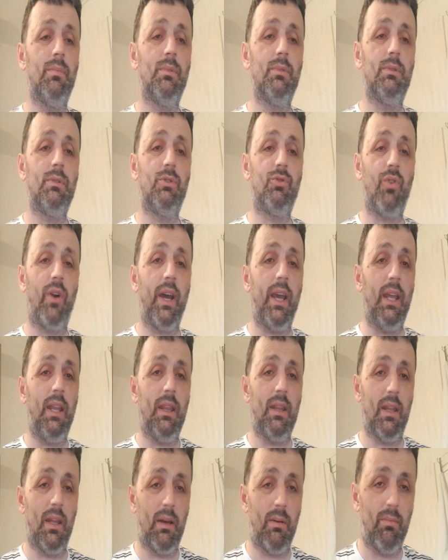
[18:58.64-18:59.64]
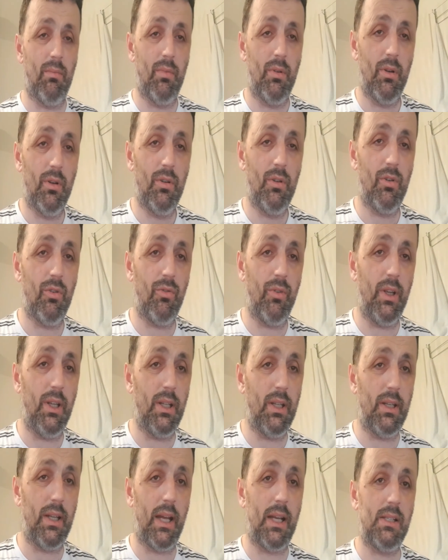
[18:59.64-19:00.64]
train them to read
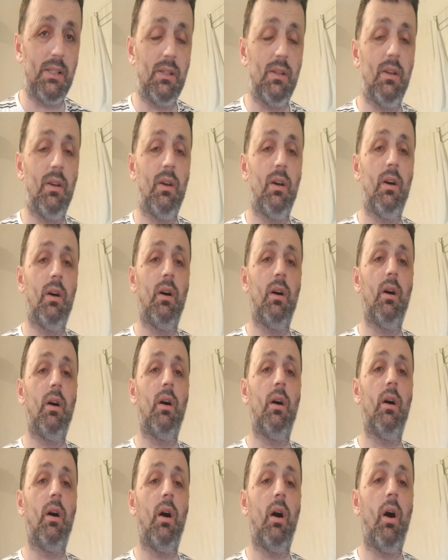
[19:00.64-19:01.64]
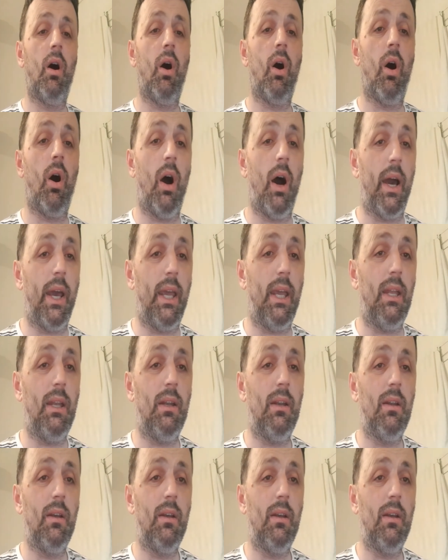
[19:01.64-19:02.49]
it as ghain.